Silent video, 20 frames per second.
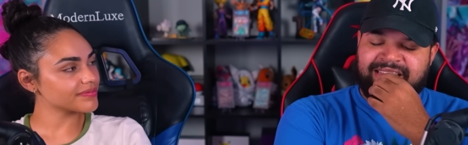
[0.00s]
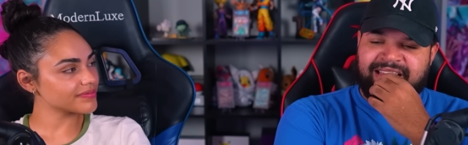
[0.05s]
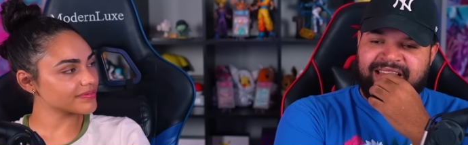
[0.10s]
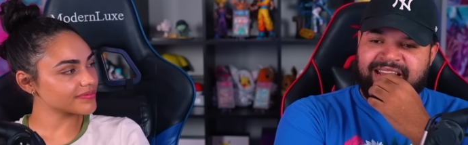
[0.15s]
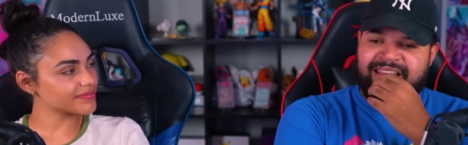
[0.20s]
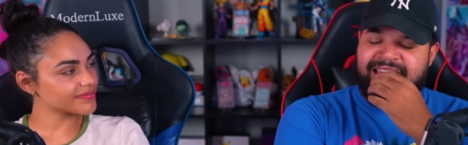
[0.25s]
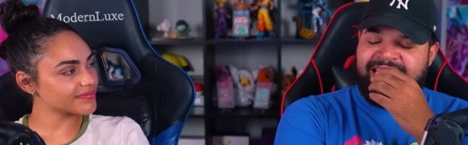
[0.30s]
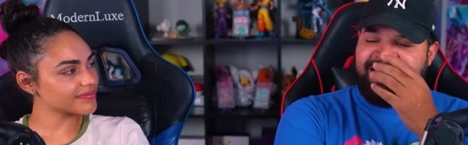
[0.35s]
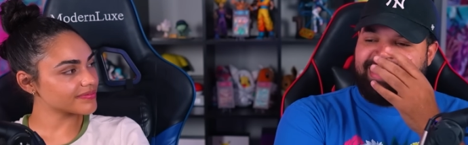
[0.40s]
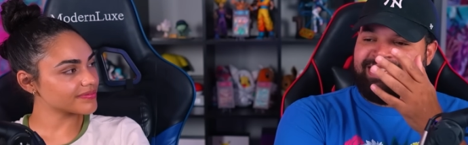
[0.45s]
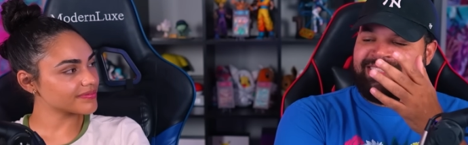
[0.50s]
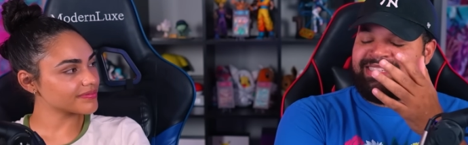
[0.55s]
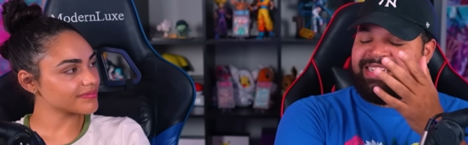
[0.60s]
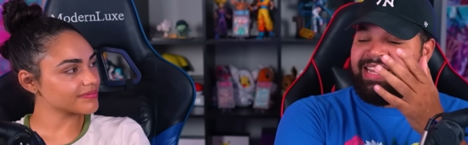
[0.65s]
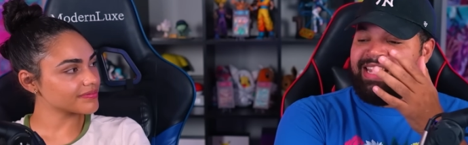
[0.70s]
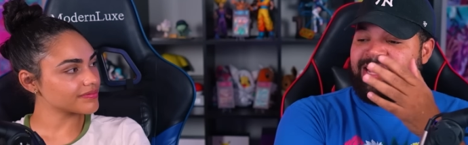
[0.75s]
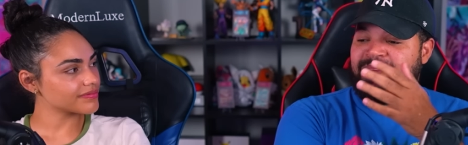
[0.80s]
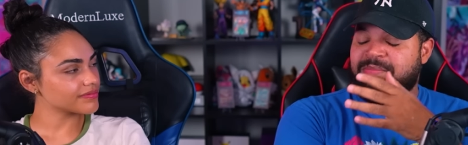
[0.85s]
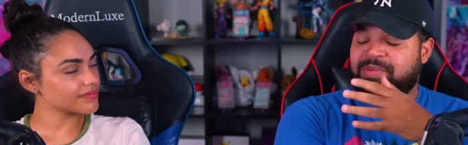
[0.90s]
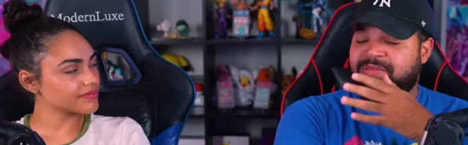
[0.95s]
Speaker 1: and like it's
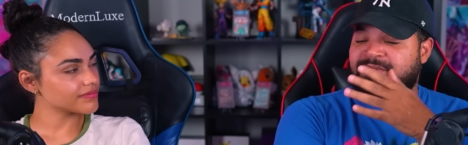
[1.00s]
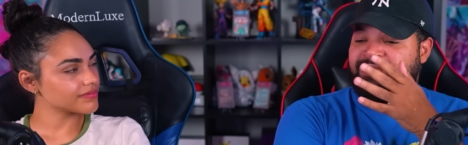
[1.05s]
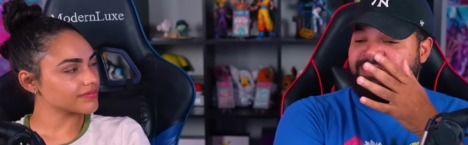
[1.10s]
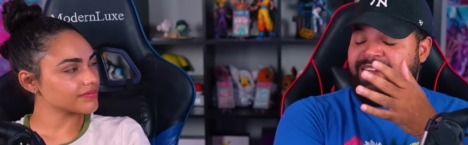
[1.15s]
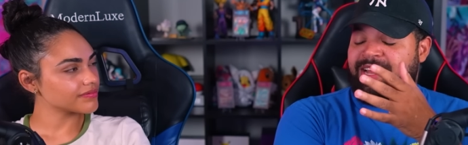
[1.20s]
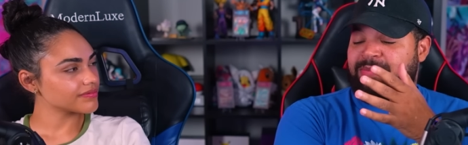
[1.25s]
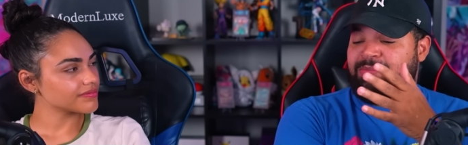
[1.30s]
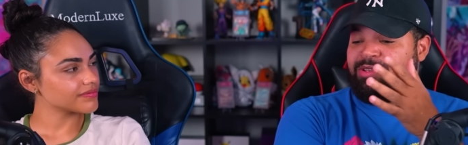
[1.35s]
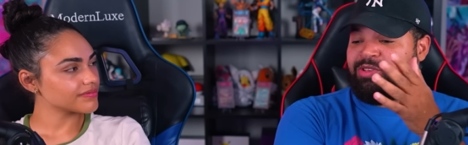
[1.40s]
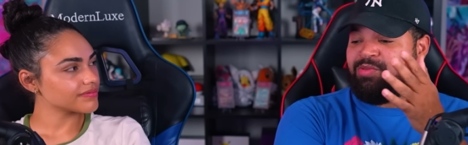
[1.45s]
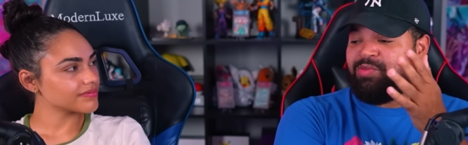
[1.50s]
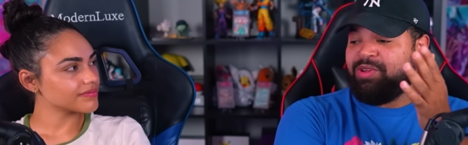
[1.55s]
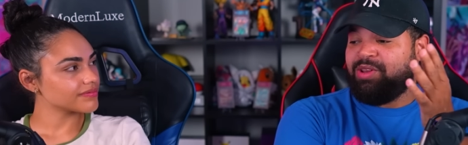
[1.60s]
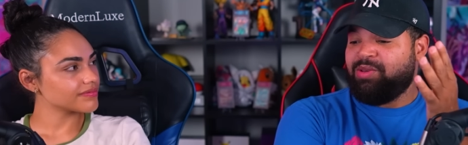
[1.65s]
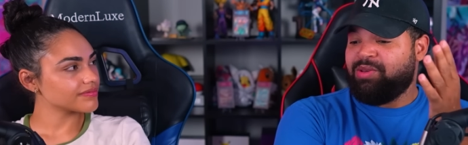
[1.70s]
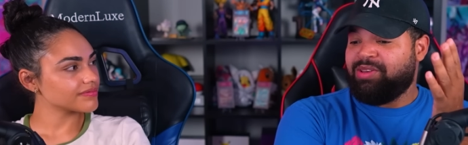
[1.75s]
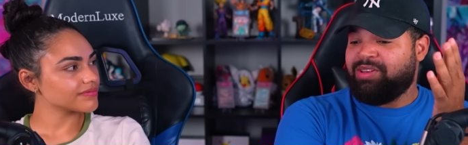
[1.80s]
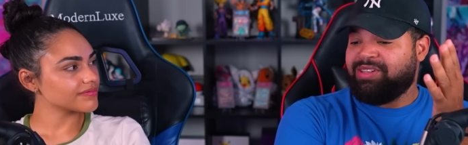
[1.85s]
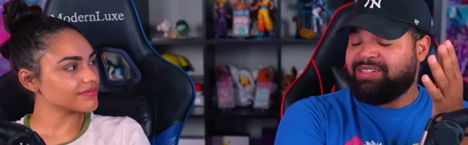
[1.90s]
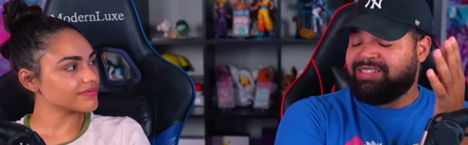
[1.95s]
setting up a fight
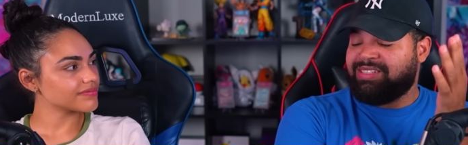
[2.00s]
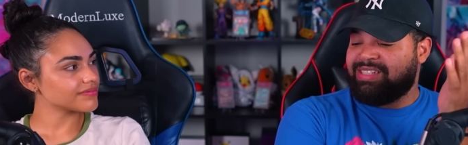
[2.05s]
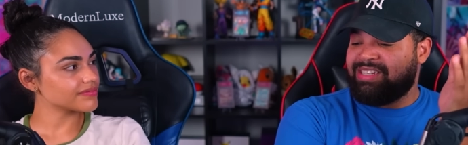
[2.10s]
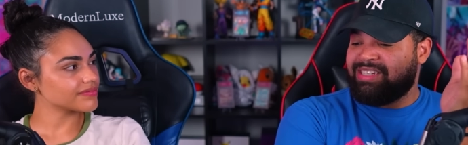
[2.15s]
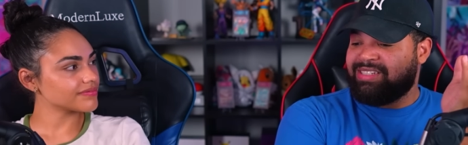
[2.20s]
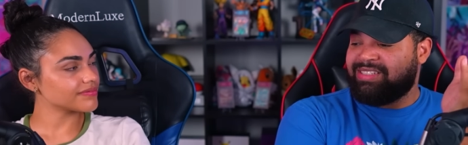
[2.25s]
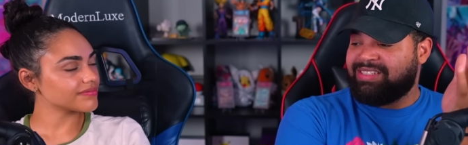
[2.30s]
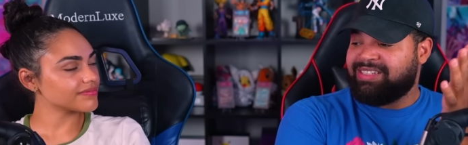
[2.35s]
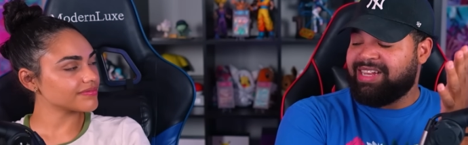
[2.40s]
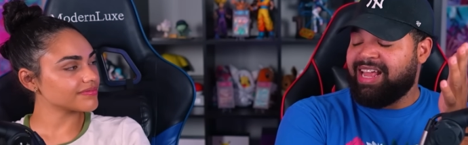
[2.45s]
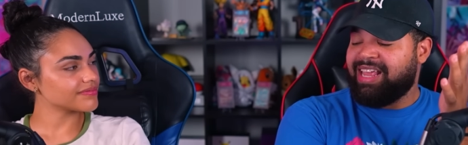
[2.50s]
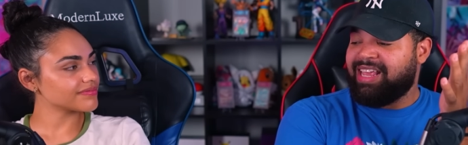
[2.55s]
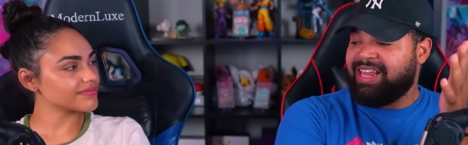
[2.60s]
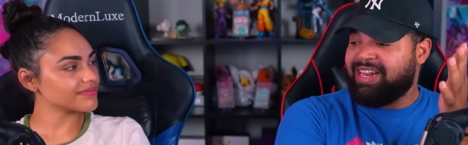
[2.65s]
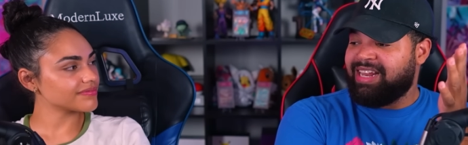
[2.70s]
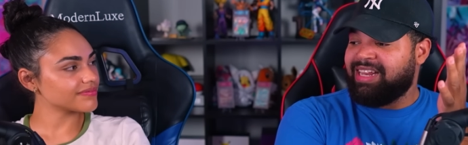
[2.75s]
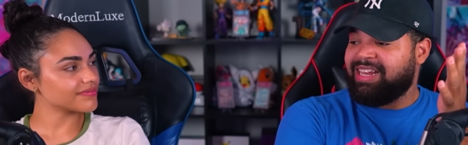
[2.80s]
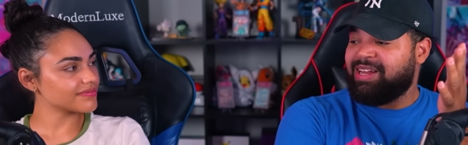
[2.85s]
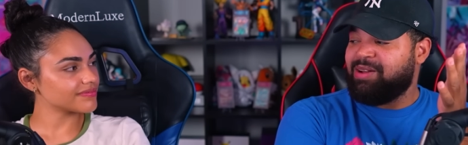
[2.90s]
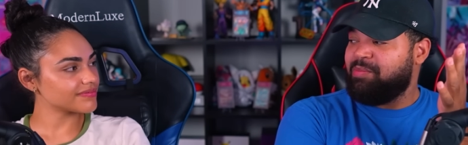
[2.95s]
between the the
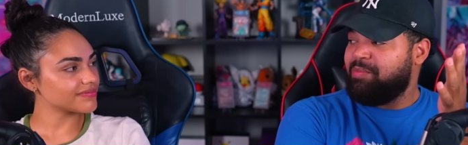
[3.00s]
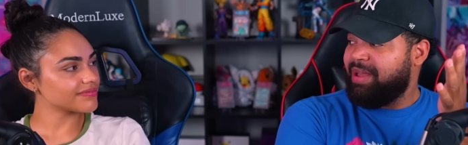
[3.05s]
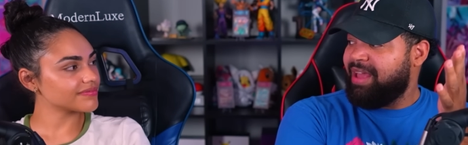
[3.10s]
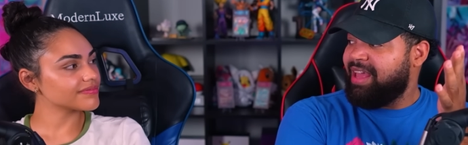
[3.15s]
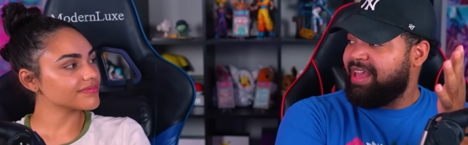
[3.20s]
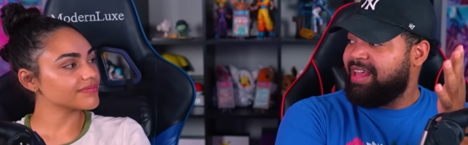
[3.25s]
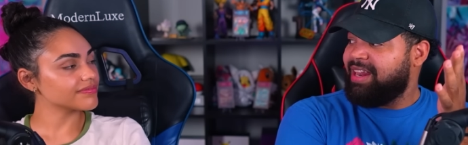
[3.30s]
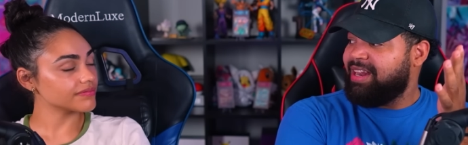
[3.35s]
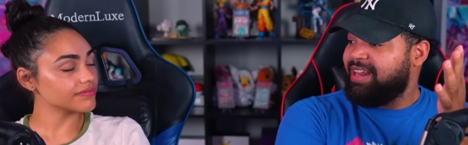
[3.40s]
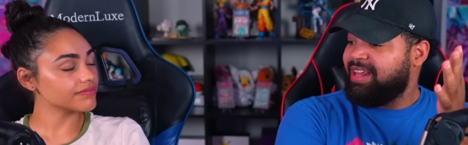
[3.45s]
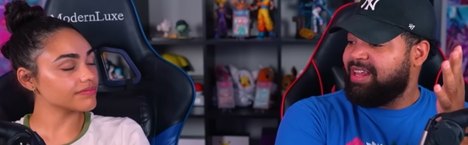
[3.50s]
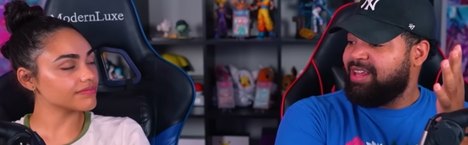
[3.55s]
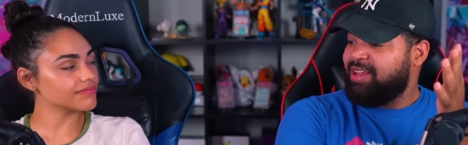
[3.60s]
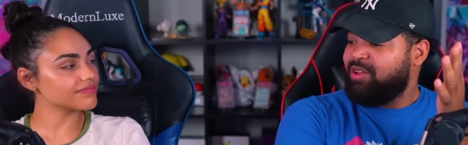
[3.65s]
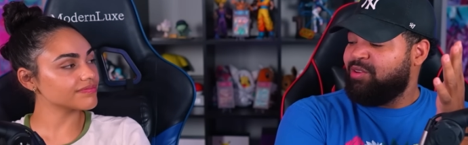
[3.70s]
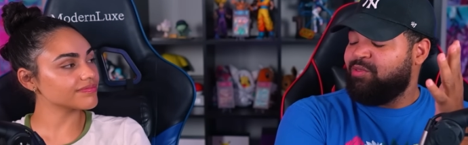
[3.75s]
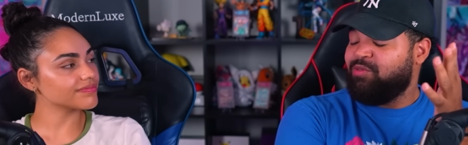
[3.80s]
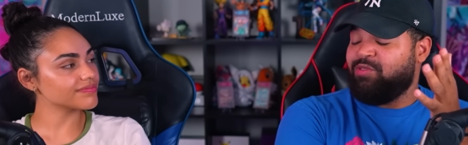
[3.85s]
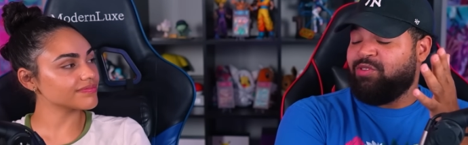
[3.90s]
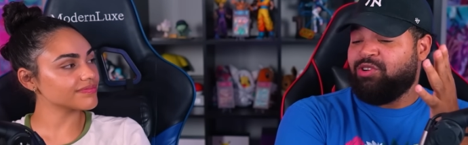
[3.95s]
second in command mm-hmm.